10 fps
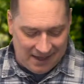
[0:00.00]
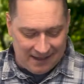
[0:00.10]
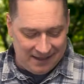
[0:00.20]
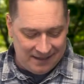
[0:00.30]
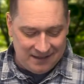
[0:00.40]
I,
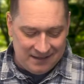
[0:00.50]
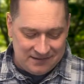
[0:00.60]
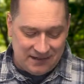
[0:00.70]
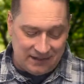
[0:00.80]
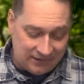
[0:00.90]

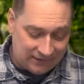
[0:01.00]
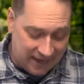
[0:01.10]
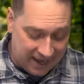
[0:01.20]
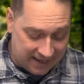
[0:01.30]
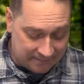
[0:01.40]
Jesus
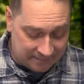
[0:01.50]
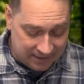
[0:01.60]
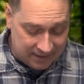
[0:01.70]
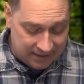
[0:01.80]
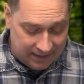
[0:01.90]
came.
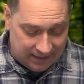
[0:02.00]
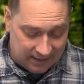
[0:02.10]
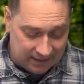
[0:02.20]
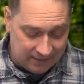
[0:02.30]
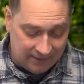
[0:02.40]

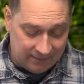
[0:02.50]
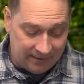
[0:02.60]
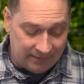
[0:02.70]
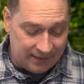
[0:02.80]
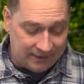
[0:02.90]
Uh, we,
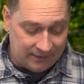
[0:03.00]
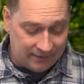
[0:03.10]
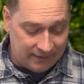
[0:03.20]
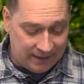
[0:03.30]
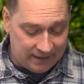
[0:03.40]
we read
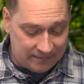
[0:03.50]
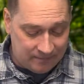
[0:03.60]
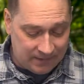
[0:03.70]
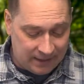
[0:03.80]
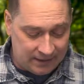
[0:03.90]
this in,
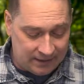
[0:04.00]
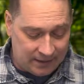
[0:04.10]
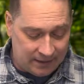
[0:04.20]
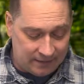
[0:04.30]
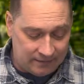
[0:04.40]
in
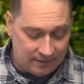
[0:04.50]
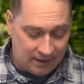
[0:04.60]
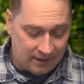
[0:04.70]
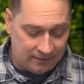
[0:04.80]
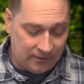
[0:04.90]
uh,
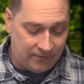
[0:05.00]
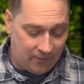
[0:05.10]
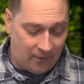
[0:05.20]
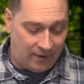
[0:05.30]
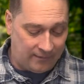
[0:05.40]
uh, Luke
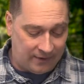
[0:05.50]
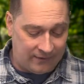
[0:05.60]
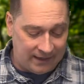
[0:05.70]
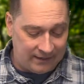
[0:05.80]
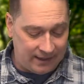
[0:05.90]
4, verse
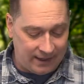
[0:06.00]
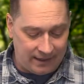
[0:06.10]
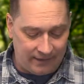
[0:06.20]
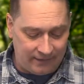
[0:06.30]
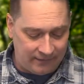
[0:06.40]
18 and
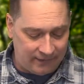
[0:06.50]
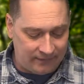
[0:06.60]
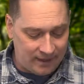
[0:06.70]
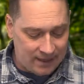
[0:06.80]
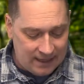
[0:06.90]
19. He
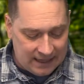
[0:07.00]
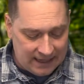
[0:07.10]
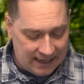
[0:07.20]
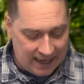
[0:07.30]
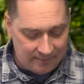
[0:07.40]
says, He
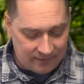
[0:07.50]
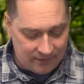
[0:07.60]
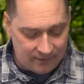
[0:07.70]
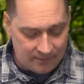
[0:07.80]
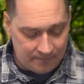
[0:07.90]
came
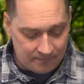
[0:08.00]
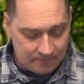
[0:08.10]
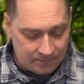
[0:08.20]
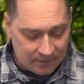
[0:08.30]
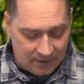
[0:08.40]
to
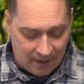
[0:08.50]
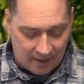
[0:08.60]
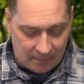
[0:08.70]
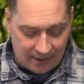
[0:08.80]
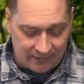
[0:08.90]
uh,
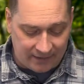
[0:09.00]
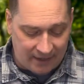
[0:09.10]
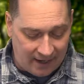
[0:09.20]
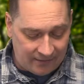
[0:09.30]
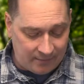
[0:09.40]
preach the
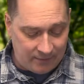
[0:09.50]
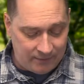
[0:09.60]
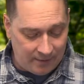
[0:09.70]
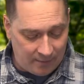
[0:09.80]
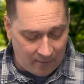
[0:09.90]
gospel to
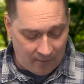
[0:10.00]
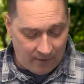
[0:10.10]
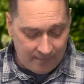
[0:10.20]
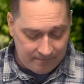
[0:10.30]
the poor,